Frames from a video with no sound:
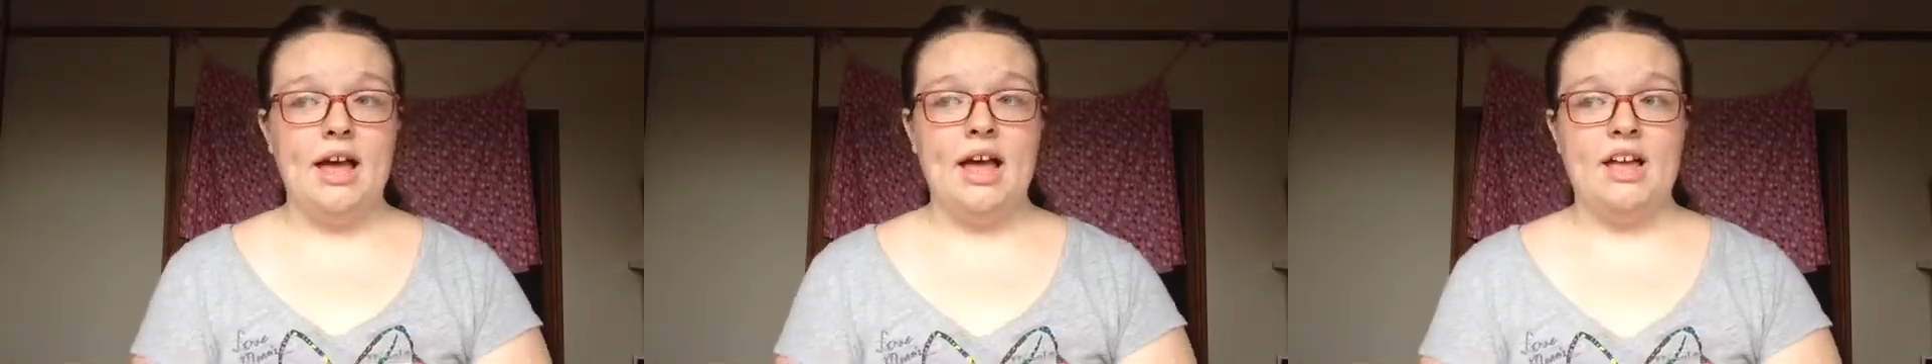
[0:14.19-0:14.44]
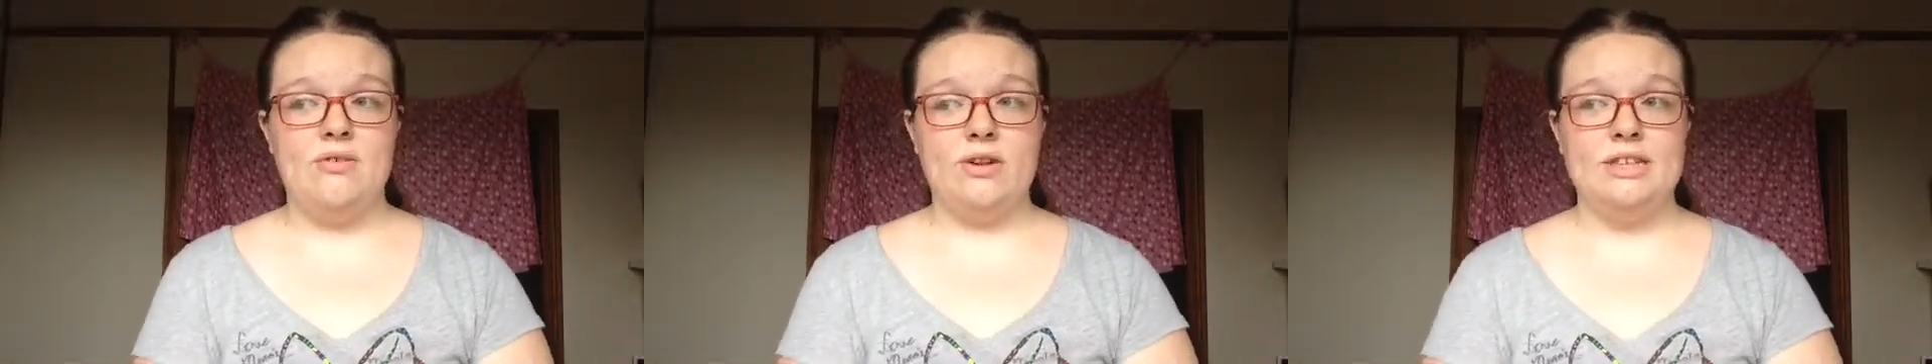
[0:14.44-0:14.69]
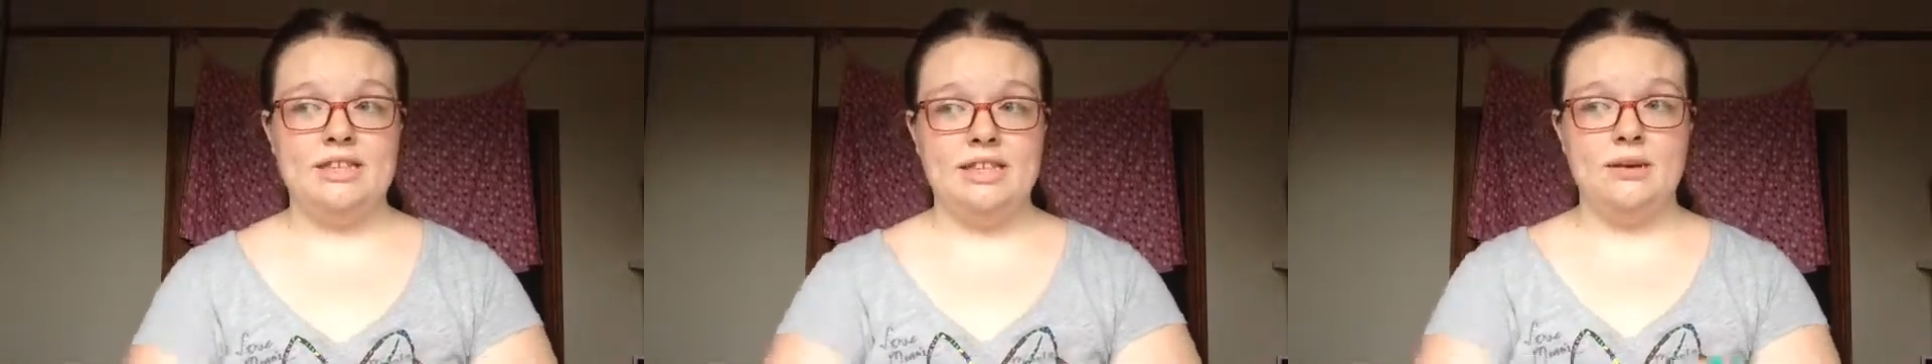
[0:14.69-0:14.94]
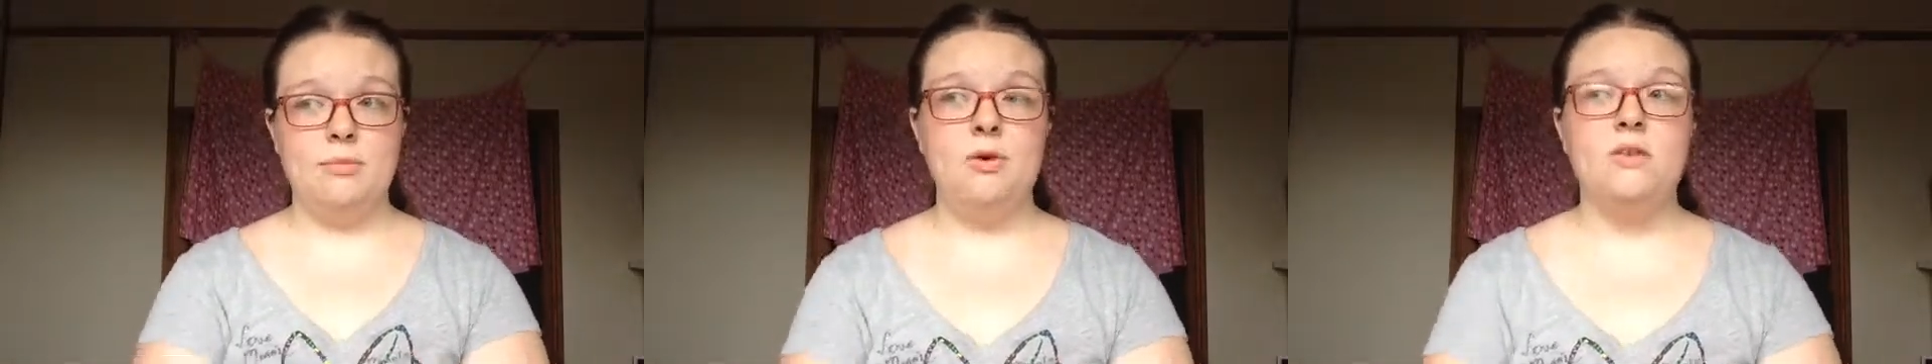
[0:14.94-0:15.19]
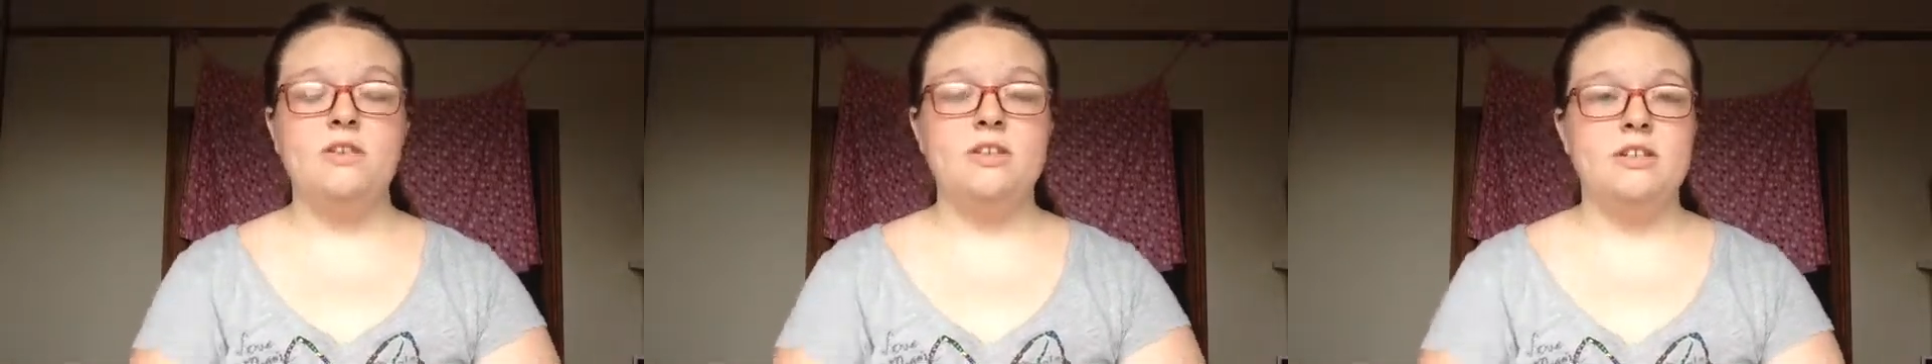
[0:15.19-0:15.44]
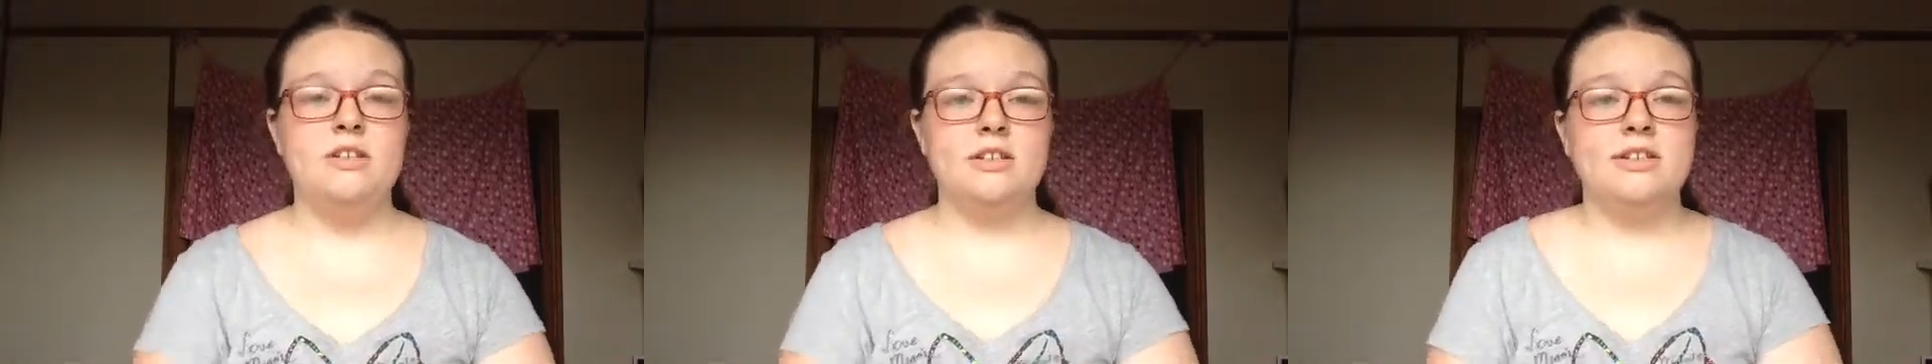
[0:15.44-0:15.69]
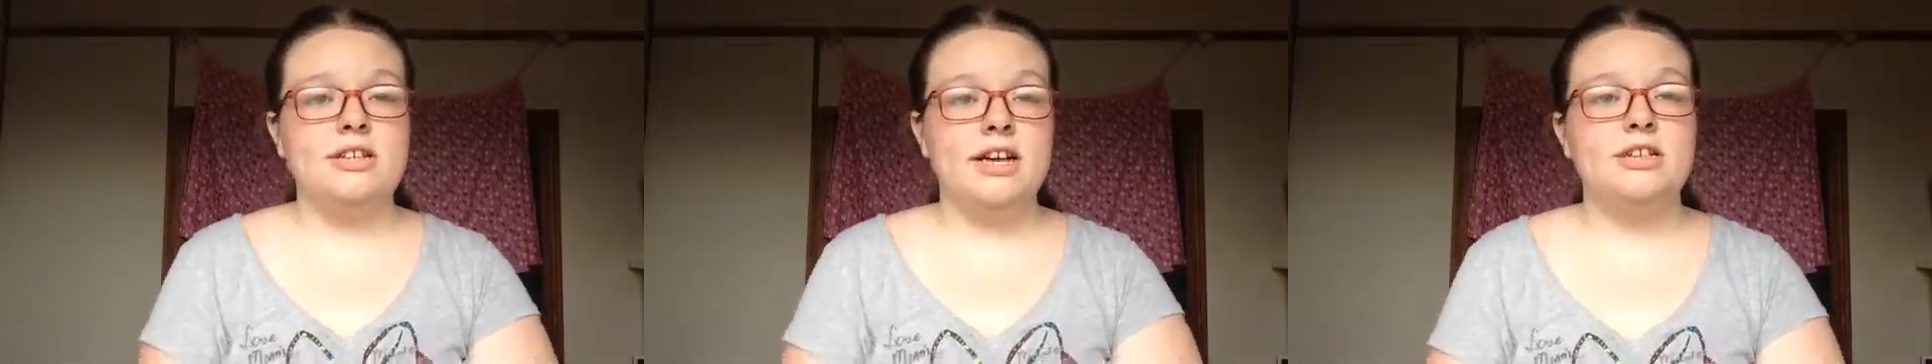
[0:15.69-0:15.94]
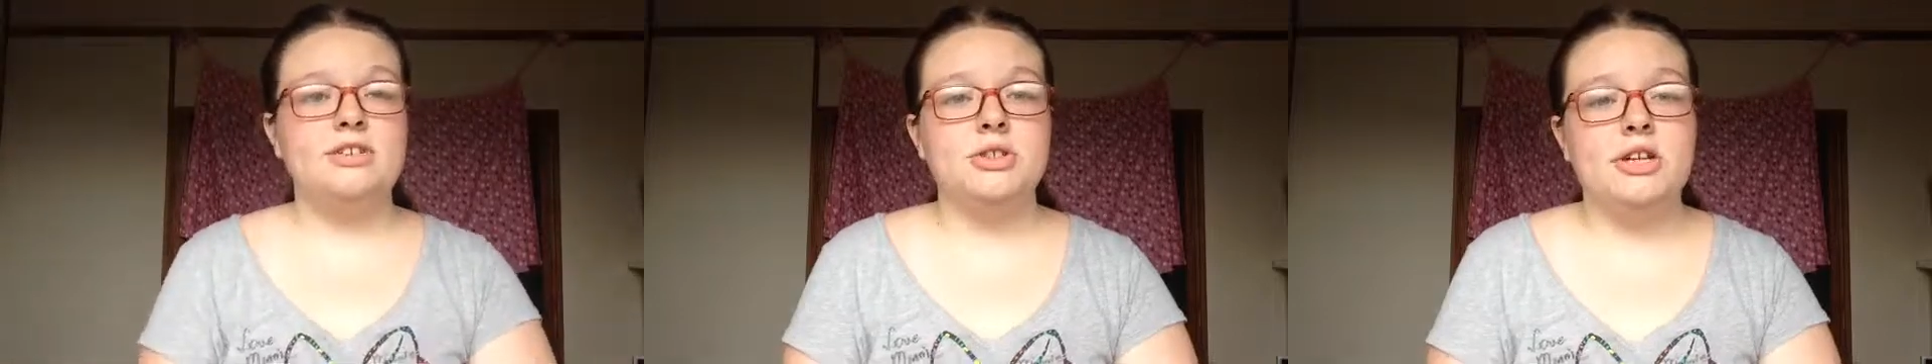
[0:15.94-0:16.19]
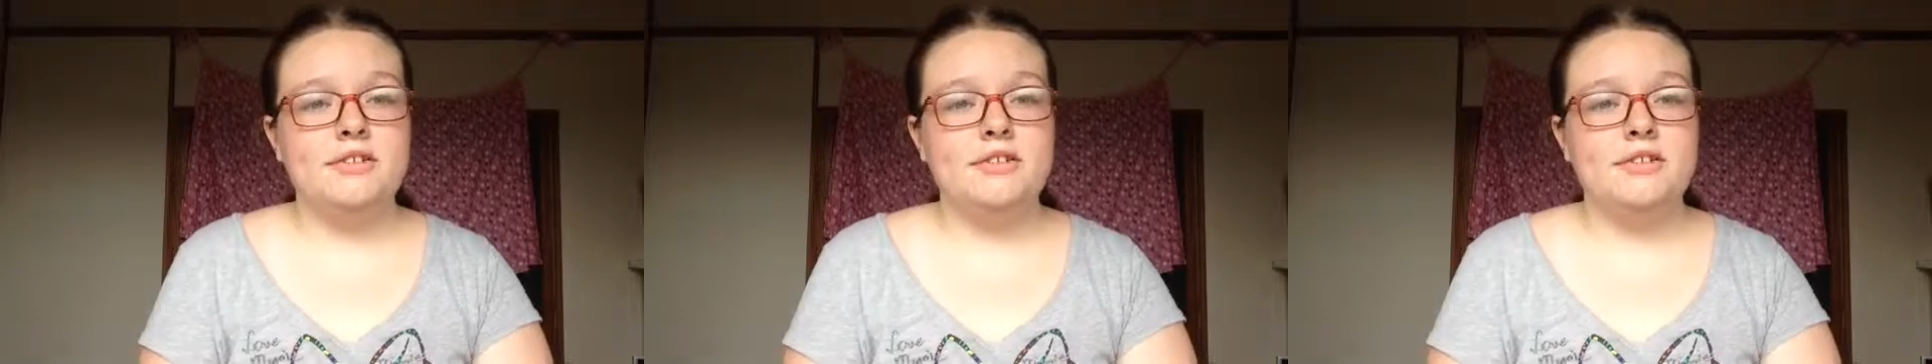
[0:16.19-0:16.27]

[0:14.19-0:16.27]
I recently moved to this country